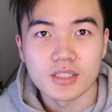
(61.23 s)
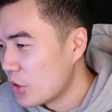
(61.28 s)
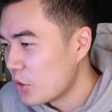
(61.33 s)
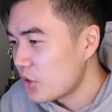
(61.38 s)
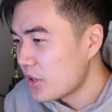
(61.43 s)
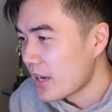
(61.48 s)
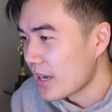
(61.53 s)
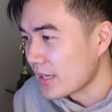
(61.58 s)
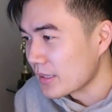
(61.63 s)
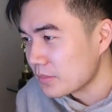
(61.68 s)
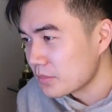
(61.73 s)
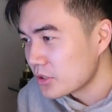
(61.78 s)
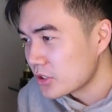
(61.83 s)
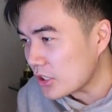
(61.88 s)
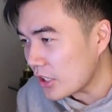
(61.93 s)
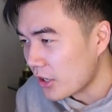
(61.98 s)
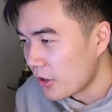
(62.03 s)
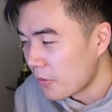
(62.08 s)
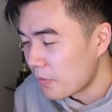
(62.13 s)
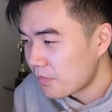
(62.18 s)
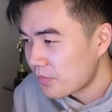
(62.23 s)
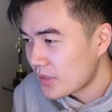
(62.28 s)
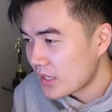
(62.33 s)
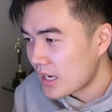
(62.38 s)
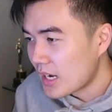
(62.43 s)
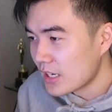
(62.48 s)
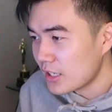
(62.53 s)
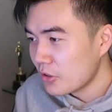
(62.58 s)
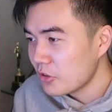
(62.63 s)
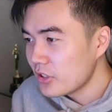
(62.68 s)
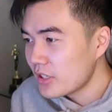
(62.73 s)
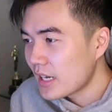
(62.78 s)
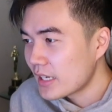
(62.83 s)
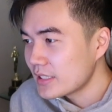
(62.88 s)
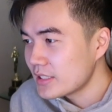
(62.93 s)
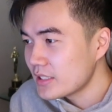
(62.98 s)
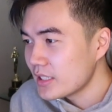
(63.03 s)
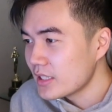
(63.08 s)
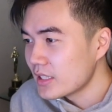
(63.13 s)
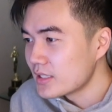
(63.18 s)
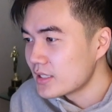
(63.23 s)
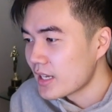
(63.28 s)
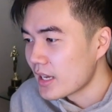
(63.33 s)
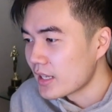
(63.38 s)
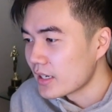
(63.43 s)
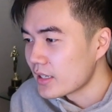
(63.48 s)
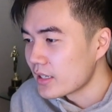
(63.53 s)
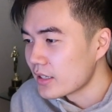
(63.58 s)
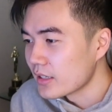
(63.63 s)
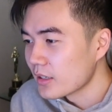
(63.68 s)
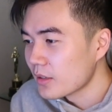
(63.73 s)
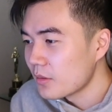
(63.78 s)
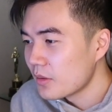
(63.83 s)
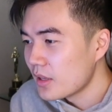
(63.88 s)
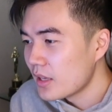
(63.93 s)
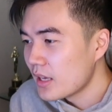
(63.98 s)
Okay, so I know you guys see the 10 here,